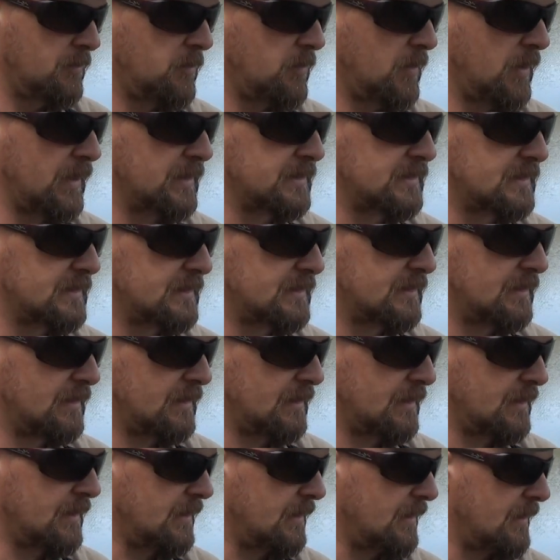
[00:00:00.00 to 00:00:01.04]
But
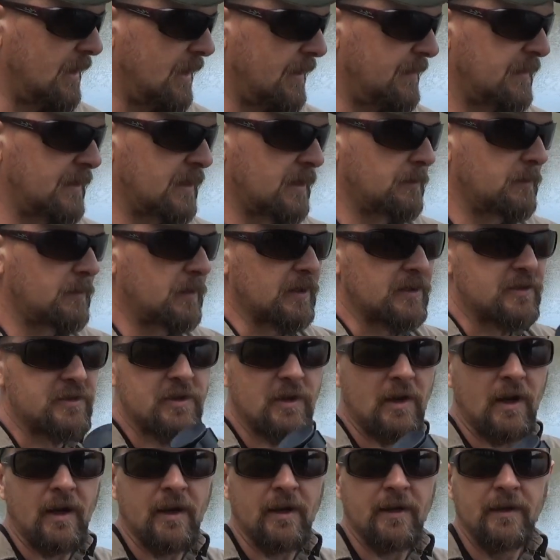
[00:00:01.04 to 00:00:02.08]
I think I'm going to
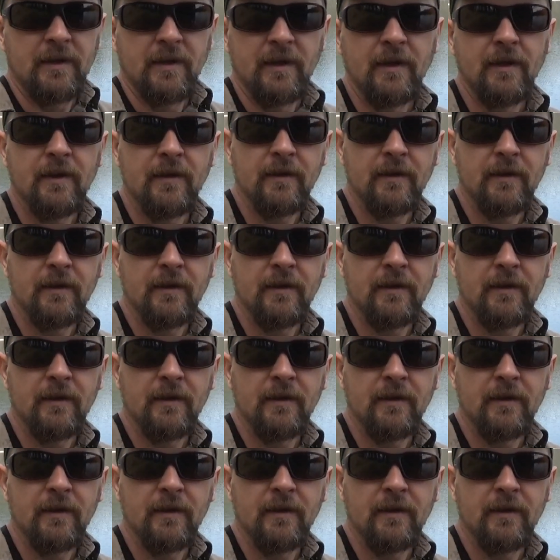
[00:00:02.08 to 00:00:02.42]
try